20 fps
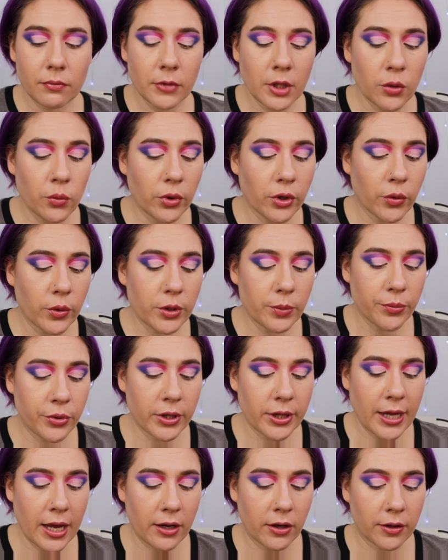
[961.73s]
And we're going to
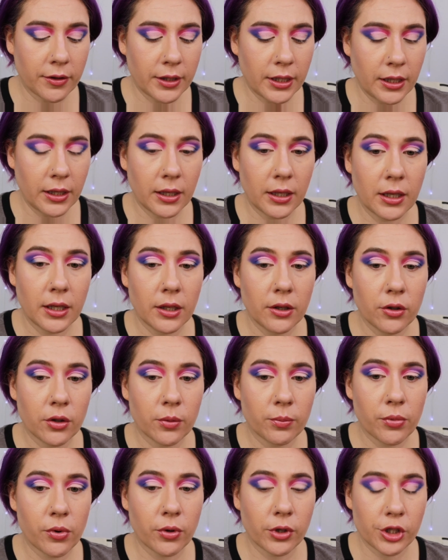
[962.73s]
put that on the
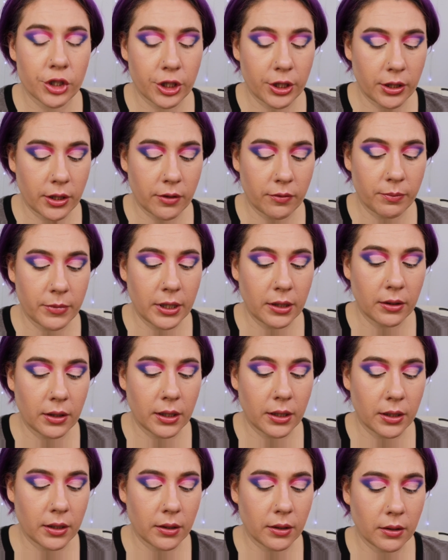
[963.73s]
inner portion of my
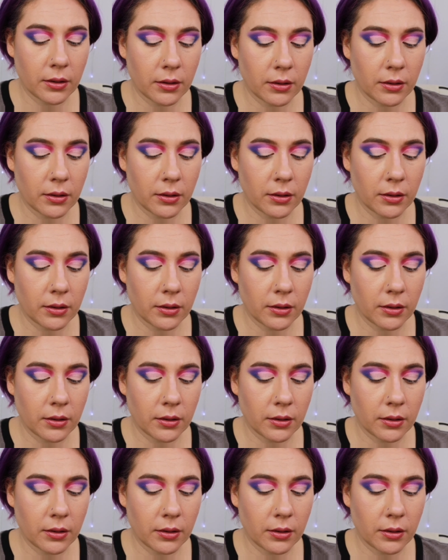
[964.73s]
lid.